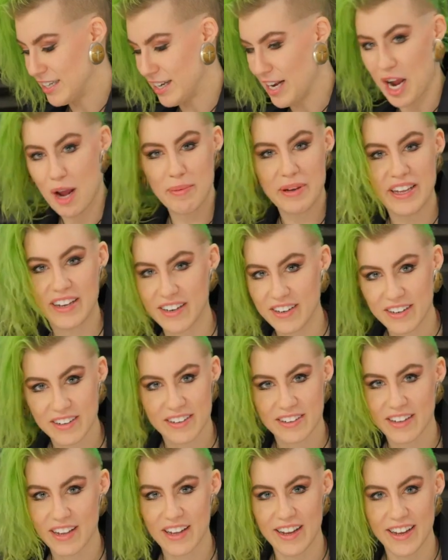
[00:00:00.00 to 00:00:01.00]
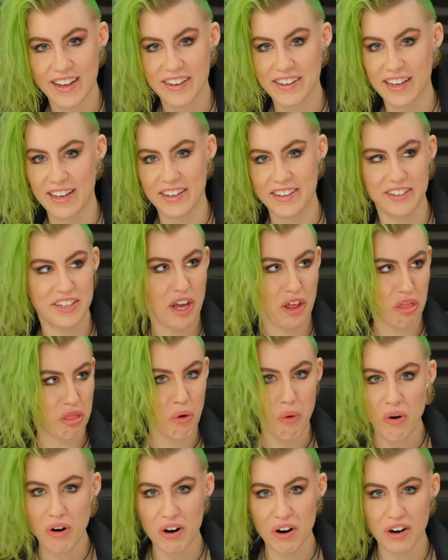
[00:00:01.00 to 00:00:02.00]
I'm in. Like you got
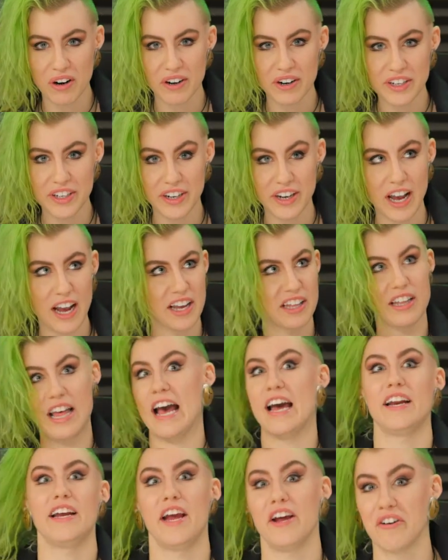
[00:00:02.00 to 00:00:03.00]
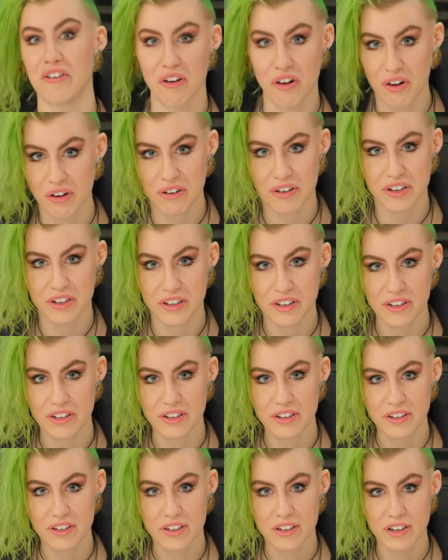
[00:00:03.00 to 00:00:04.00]
Thor, you got Gladiator Hulk.
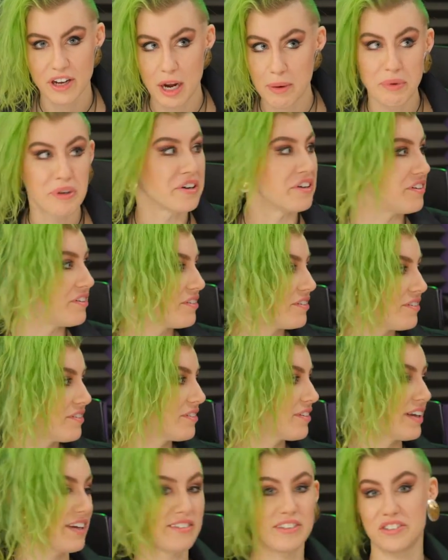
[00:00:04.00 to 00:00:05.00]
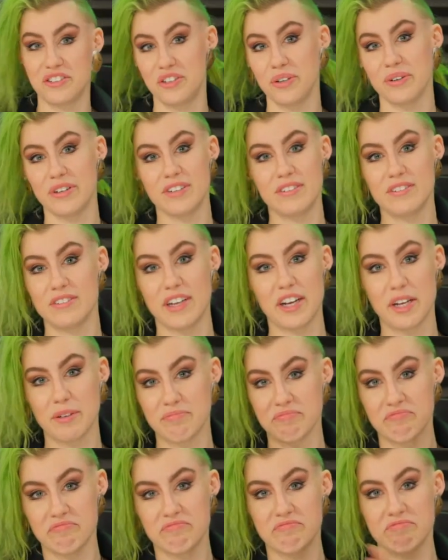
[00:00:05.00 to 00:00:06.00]
I'm good. Like let's do it. Like
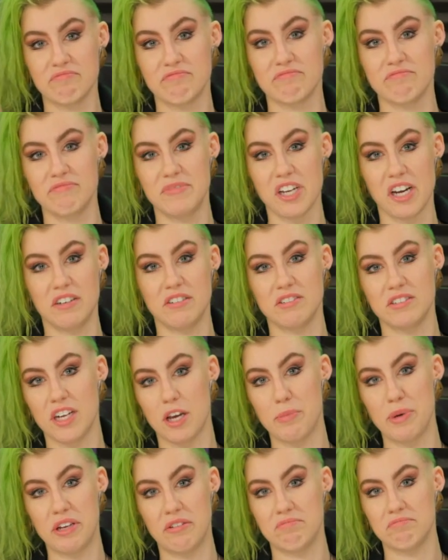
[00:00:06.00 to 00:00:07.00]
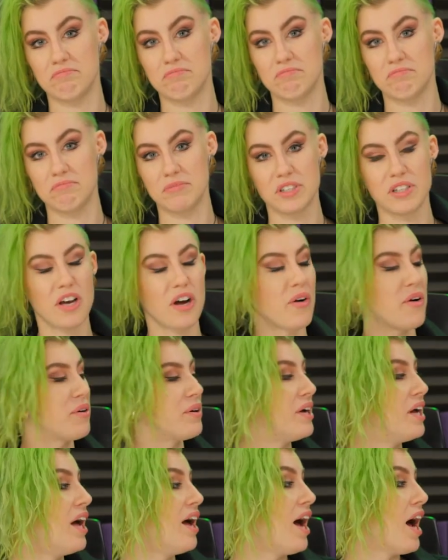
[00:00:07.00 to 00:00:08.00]
done. I'm in. So
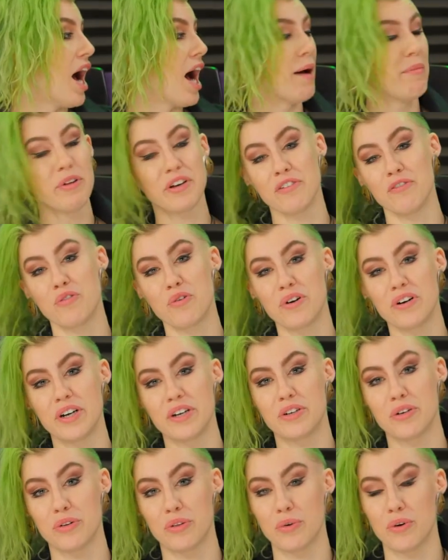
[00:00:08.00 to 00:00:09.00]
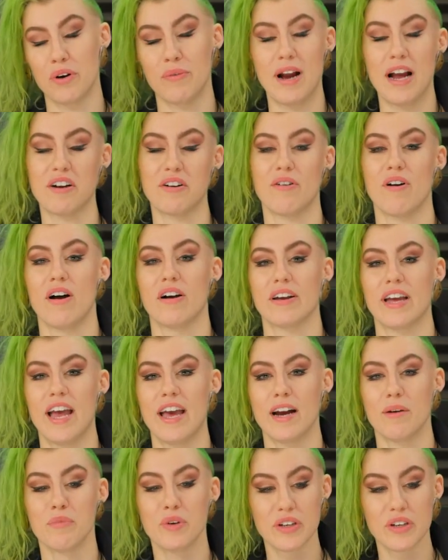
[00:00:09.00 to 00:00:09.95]
I'm looking forward to Thor Ragnarok, and I'm